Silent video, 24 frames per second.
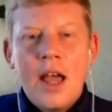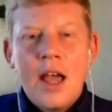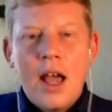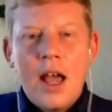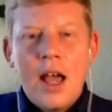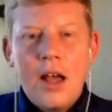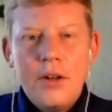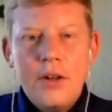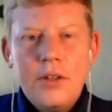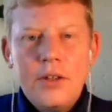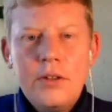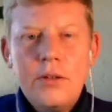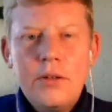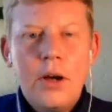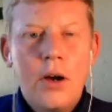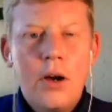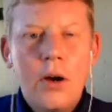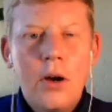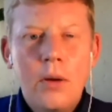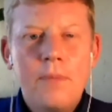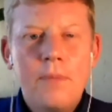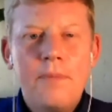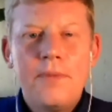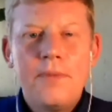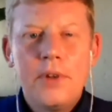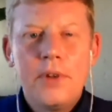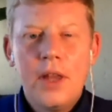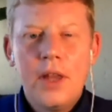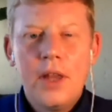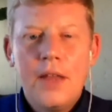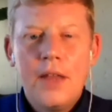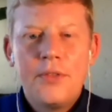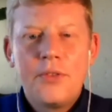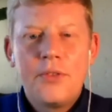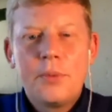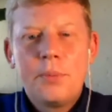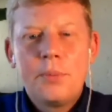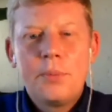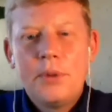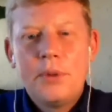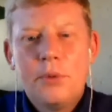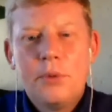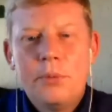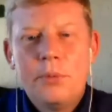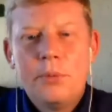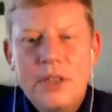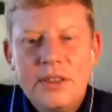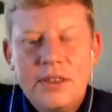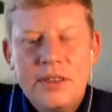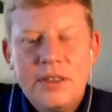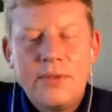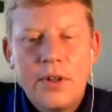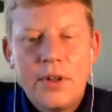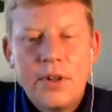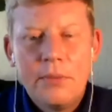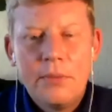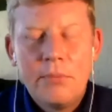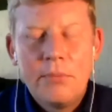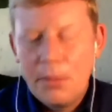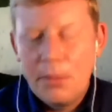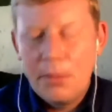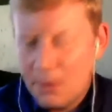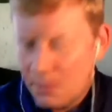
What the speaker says: how do you hope philanthropy will be different,